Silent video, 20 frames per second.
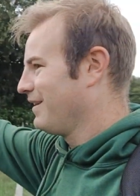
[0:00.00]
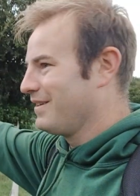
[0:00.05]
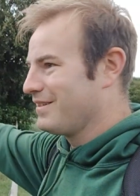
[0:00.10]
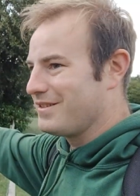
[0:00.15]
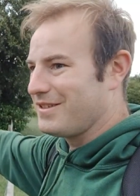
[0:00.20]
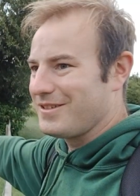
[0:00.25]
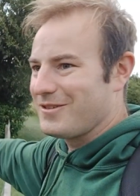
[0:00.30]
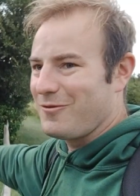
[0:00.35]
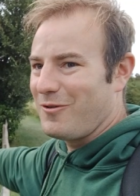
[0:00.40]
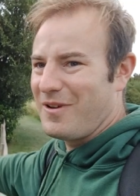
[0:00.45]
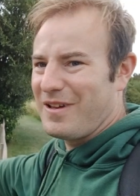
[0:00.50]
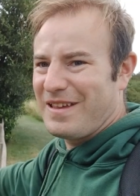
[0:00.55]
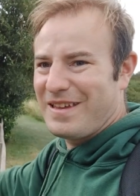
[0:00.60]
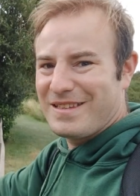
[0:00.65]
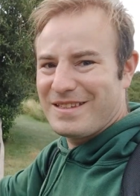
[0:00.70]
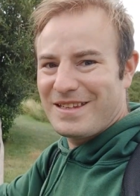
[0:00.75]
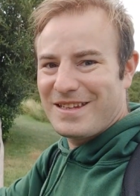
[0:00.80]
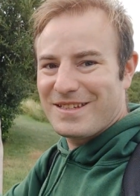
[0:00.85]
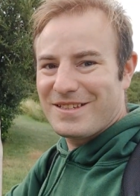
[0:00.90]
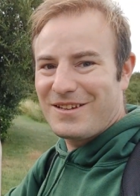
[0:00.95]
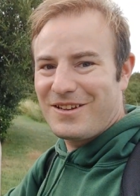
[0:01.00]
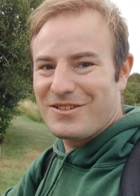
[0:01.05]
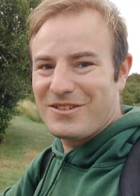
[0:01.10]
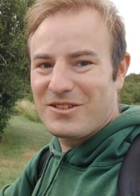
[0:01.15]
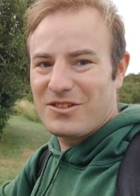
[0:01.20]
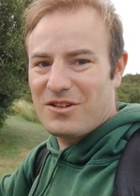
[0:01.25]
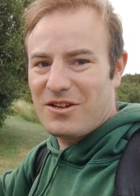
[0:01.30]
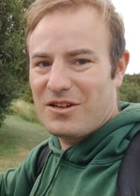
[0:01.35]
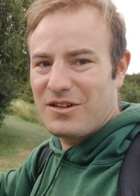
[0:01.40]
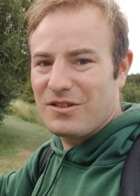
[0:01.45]
So it's quite, it's an
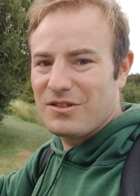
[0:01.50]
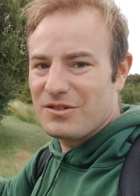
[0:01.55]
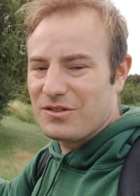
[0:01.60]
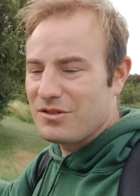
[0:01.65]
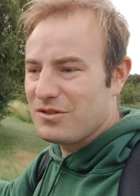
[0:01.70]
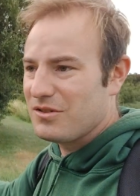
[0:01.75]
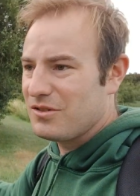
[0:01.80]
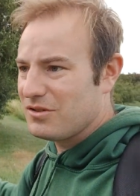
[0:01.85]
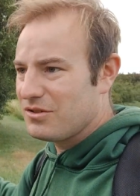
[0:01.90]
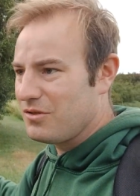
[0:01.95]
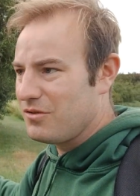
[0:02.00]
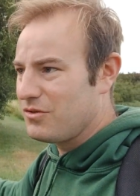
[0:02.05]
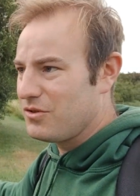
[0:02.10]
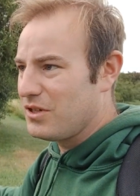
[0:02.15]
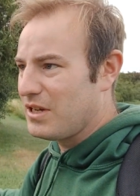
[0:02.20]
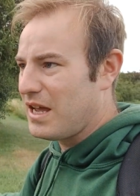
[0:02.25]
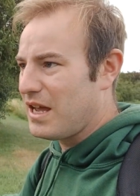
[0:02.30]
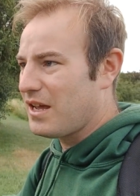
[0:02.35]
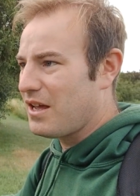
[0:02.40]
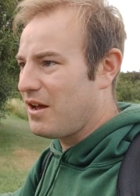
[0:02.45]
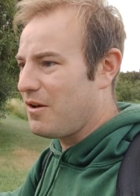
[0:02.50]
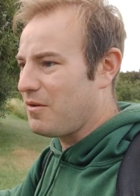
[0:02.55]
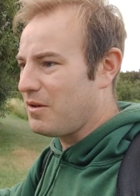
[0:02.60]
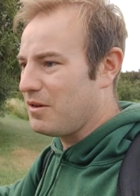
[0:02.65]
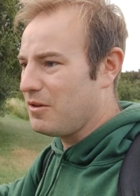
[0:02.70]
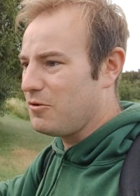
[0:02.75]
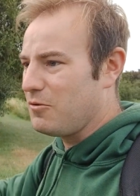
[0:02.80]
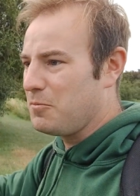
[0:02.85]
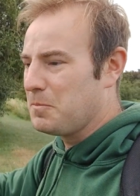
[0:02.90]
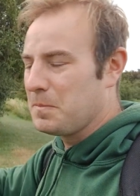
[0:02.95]
exciting journey because as soon as you get
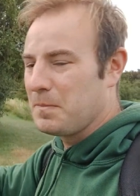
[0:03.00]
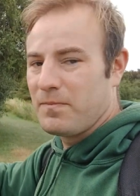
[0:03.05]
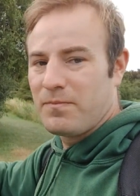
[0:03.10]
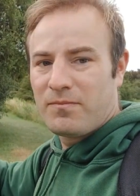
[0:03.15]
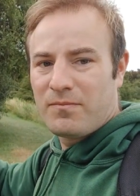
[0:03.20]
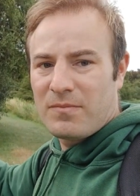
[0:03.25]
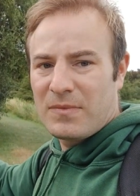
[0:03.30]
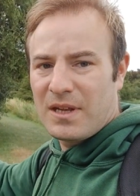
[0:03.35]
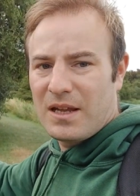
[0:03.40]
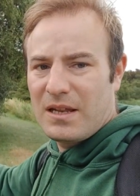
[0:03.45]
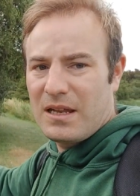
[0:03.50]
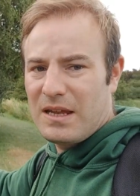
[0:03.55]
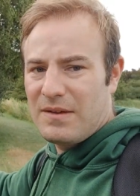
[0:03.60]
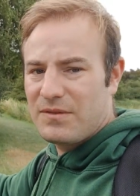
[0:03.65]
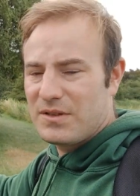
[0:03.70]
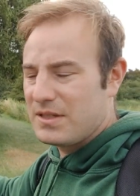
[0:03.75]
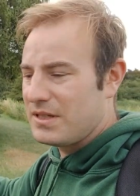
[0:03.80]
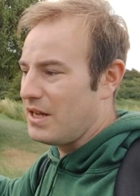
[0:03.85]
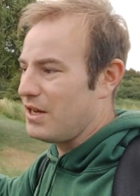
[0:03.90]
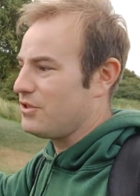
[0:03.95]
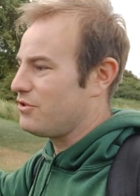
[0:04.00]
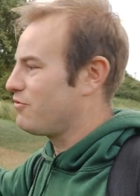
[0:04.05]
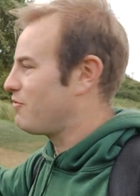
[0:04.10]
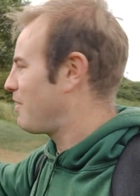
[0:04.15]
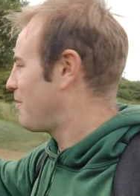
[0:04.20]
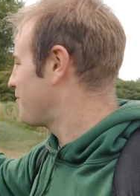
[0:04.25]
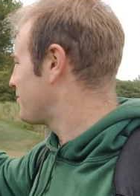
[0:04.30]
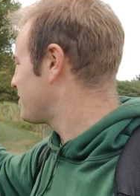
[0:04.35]
going, you leave the station, you're on